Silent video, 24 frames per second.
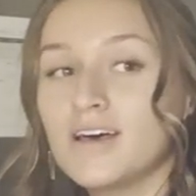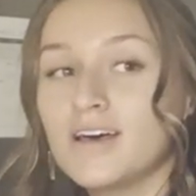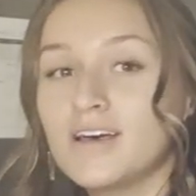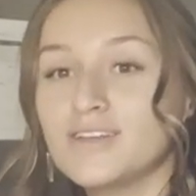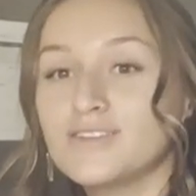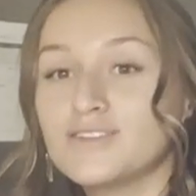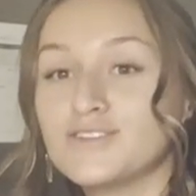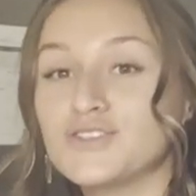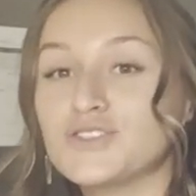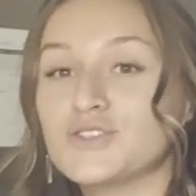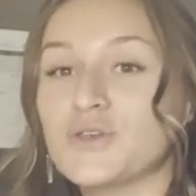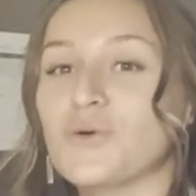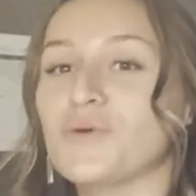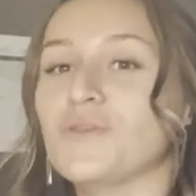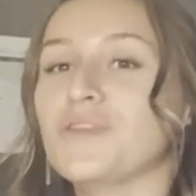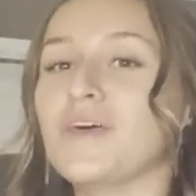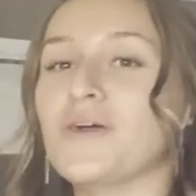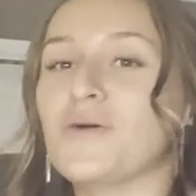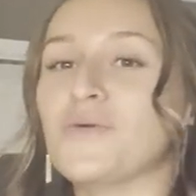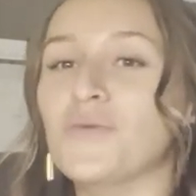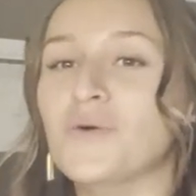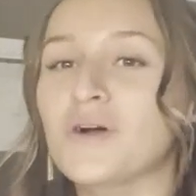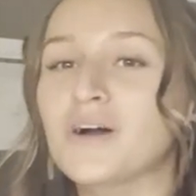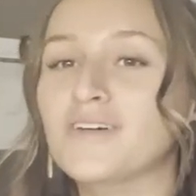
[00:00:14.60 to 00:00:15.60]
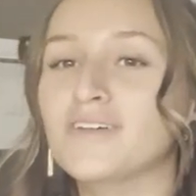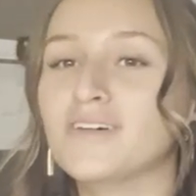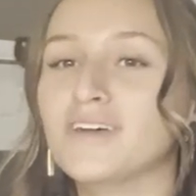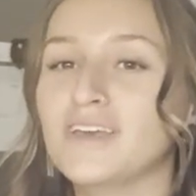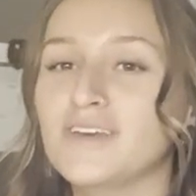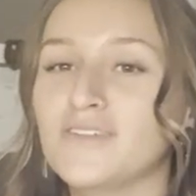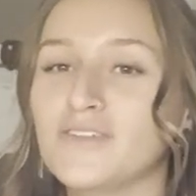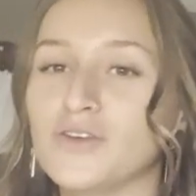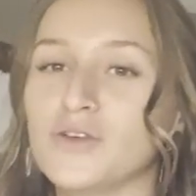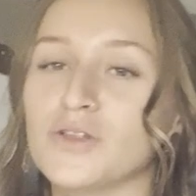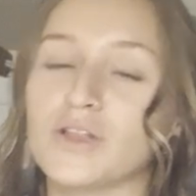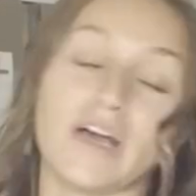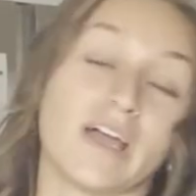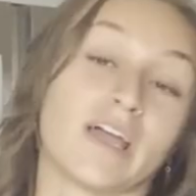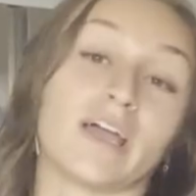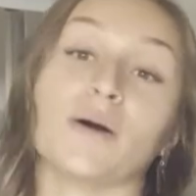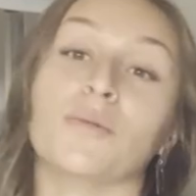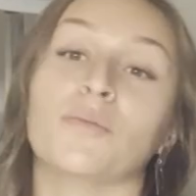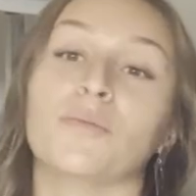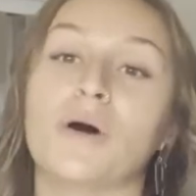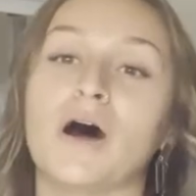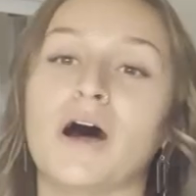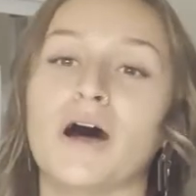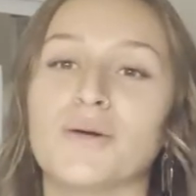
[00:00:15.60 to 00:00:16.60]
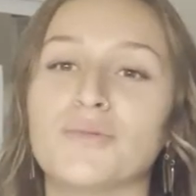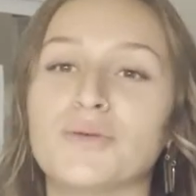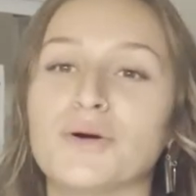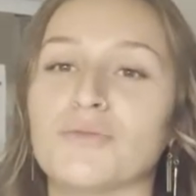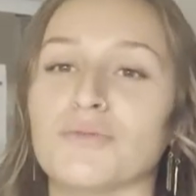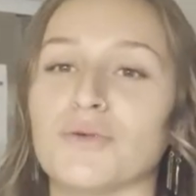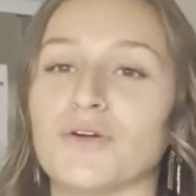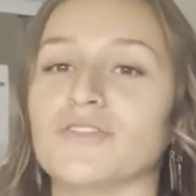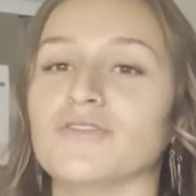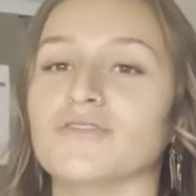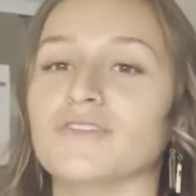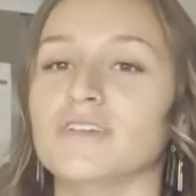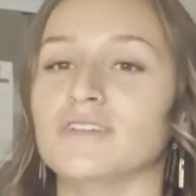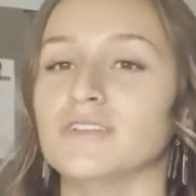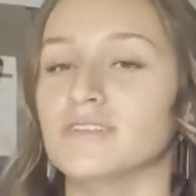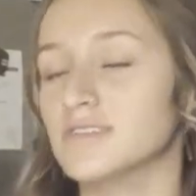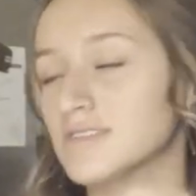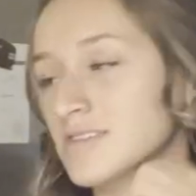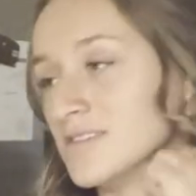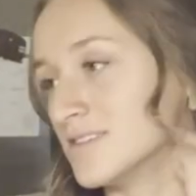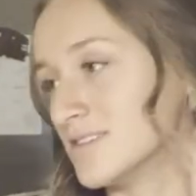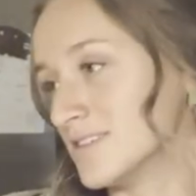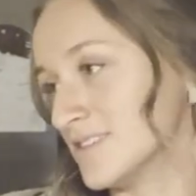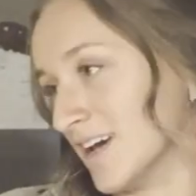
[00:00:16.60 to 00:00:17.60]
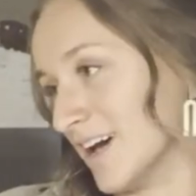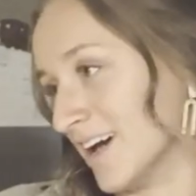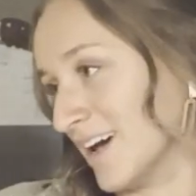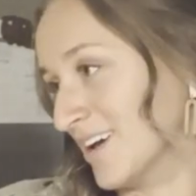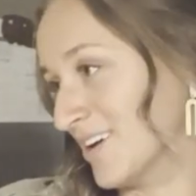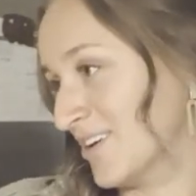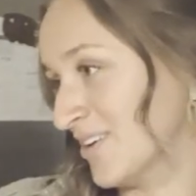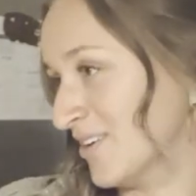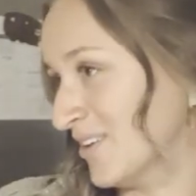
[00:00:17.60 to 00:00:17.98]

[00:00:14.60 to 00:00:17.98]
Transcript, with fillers: So they will give you like a Papa Murphy's style,